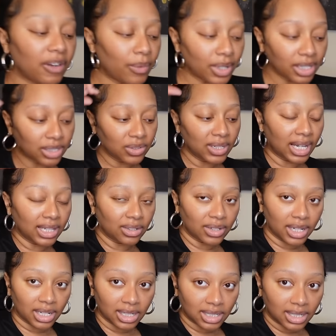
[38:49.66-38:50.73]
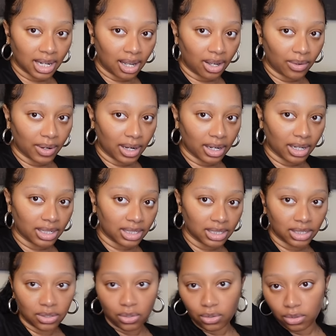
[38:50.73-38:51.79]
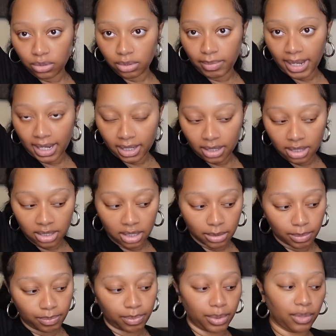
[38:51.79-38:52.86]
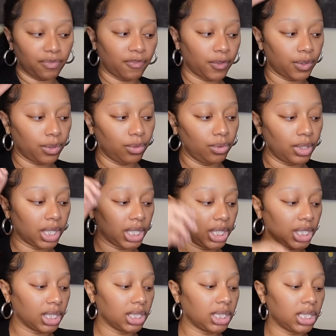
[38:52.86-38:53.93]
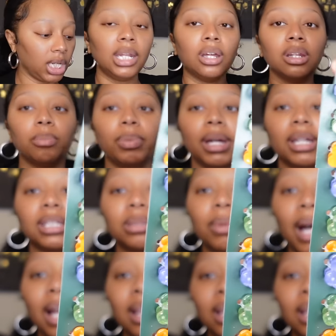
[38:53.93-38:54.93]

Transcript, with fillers: I wanna do that little hairstyle where I just hold back a few hairs, it all depends, but I